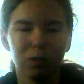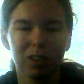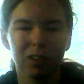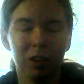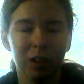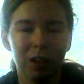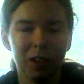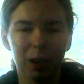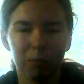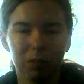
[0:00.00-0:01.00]

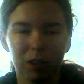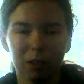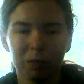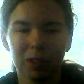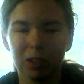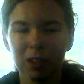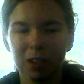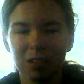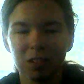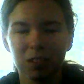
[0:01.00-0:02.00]
epilepsy is.
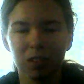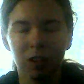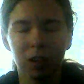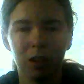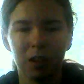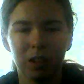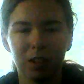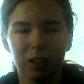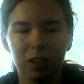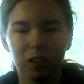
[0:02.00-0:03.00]

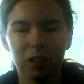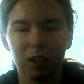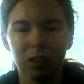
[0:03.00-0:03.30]
Um,